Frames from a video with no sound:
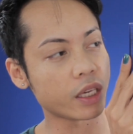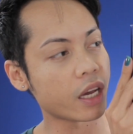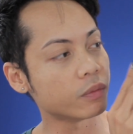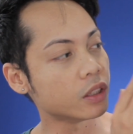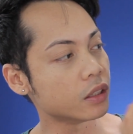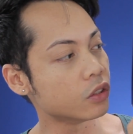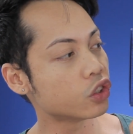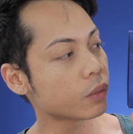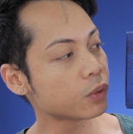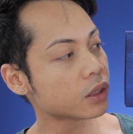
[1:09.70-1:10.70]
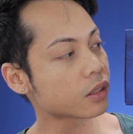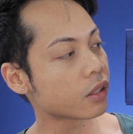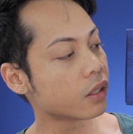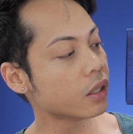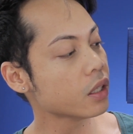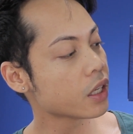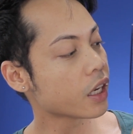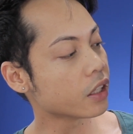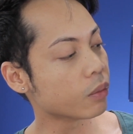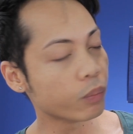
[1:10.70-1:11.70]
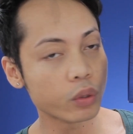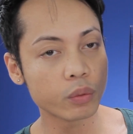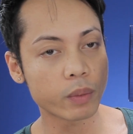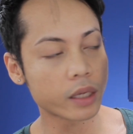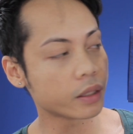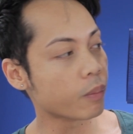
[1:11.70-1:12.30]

have the Jeffree Star and the BlueBLood